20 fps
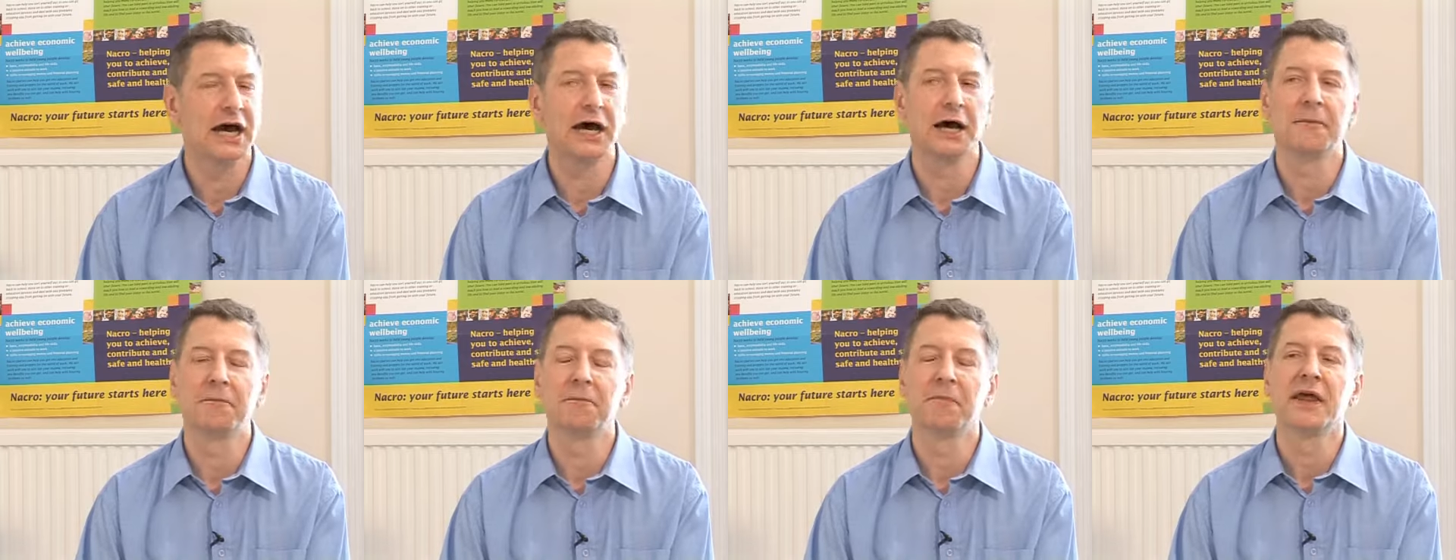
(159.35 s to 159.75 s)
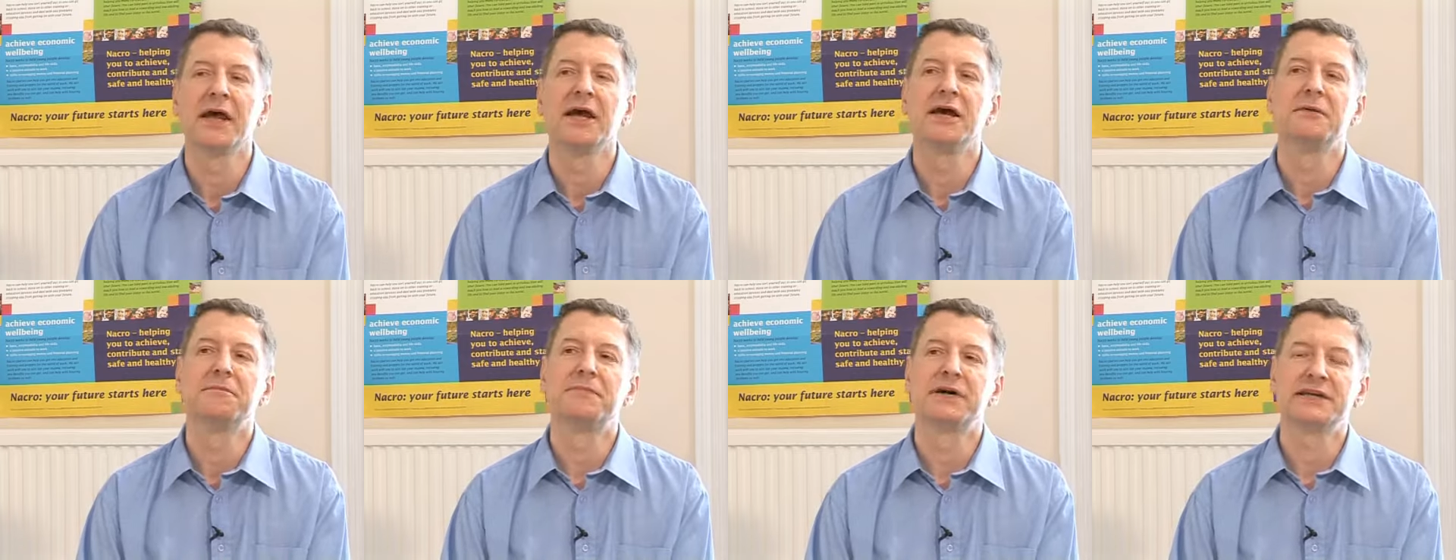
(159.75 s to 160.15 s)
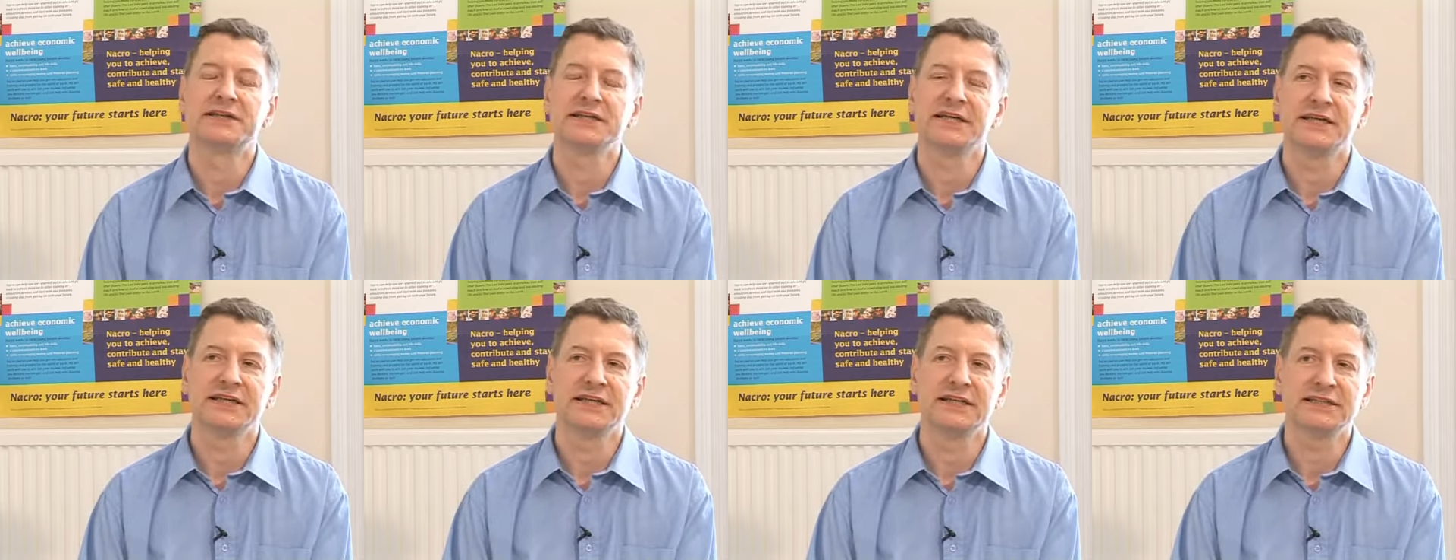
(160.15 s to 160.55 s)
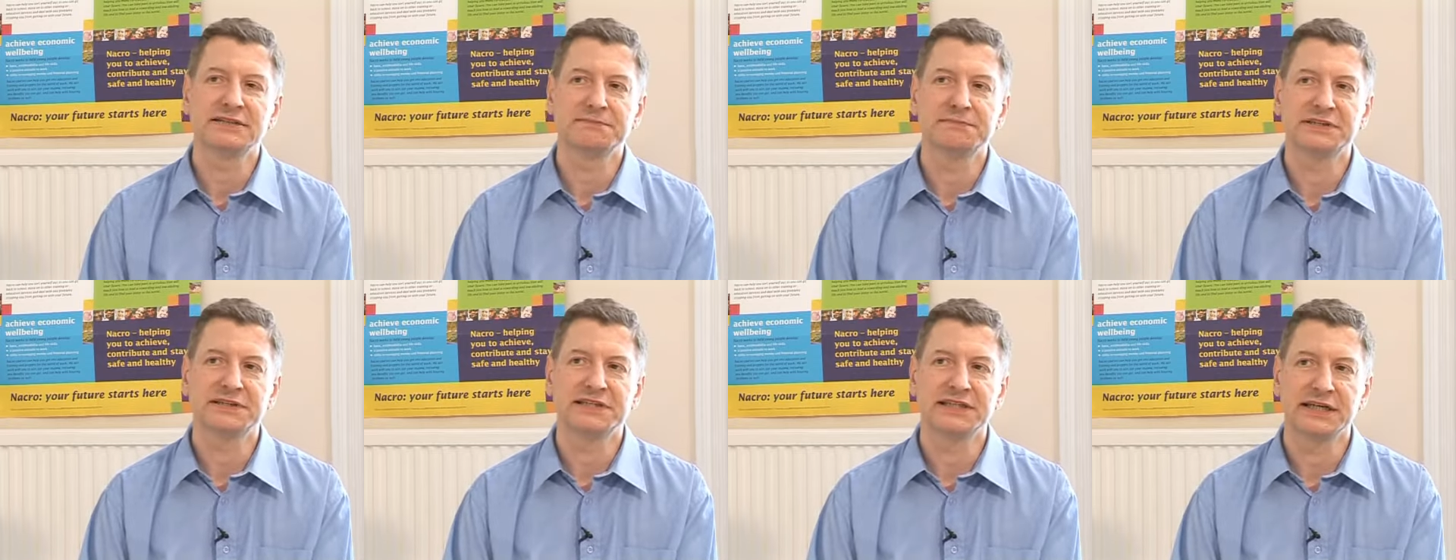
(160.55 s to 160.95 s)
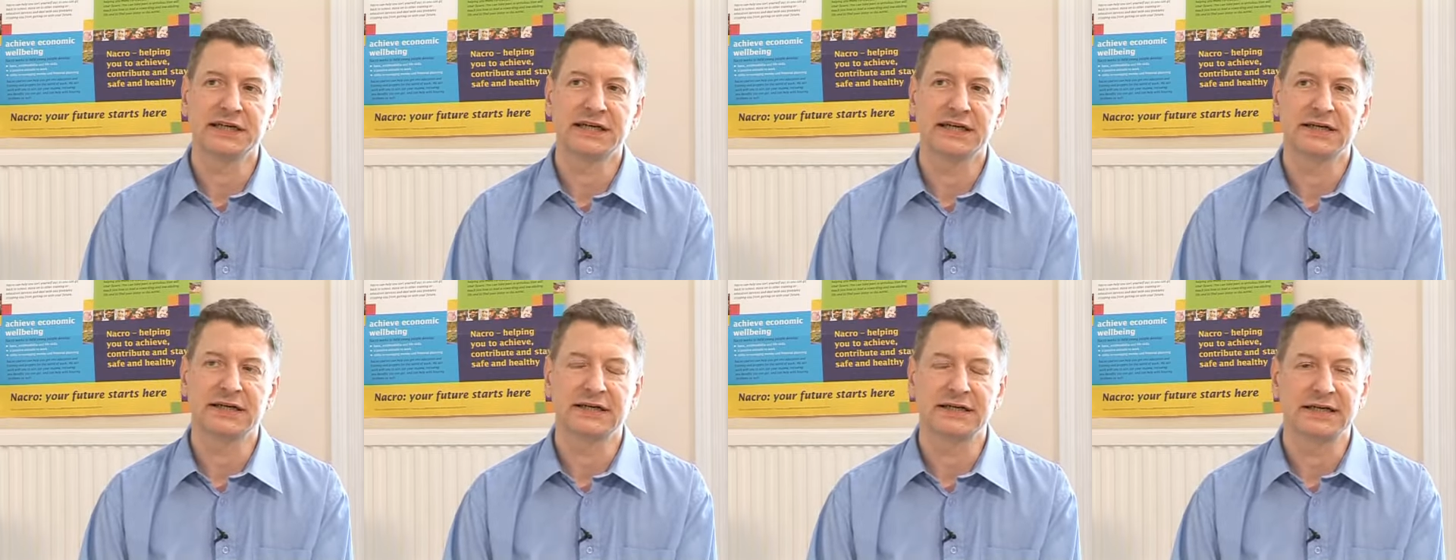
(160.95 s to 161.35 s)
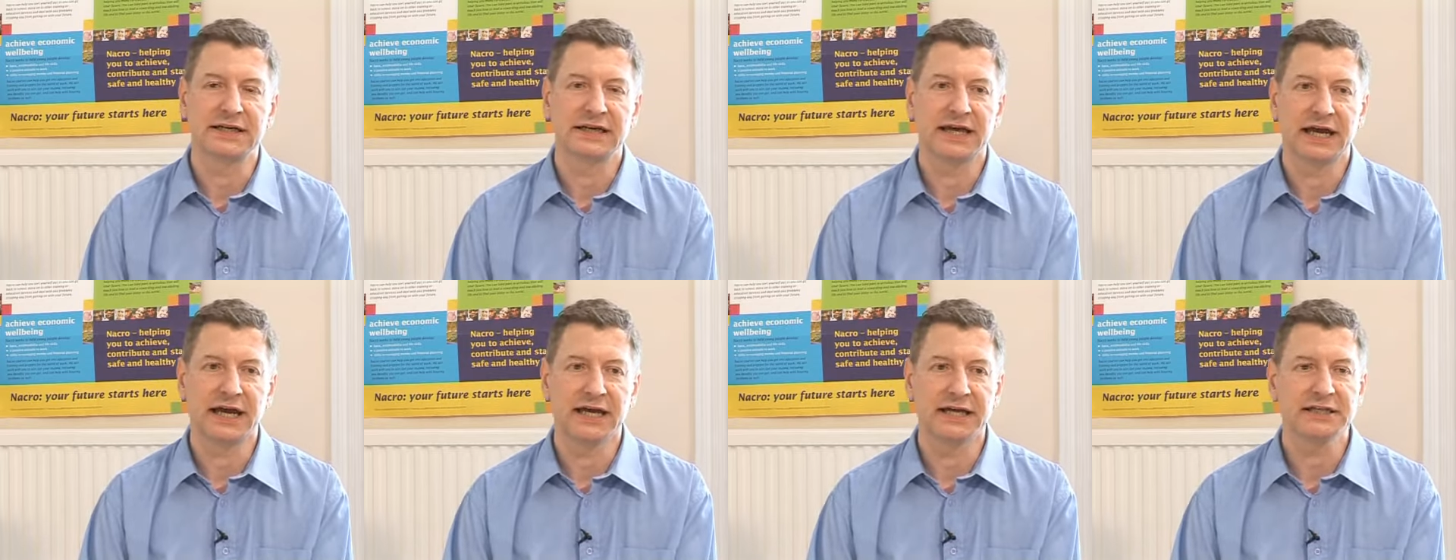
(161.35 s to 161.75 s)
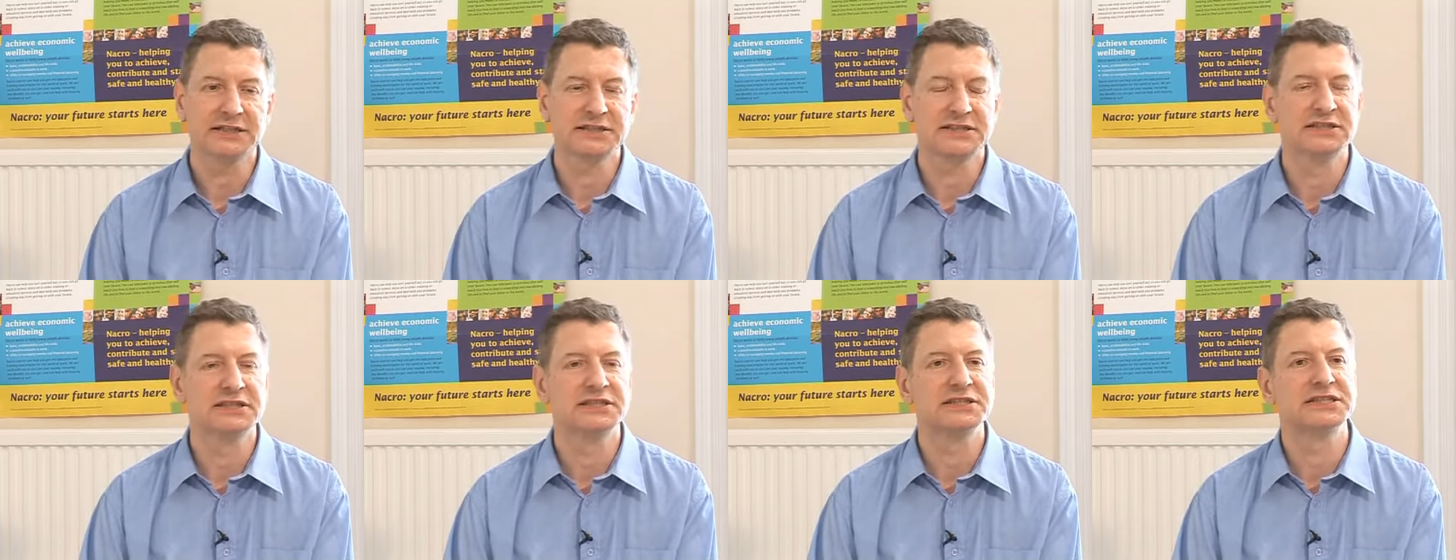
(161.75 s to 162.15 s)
Um, but in this particular case,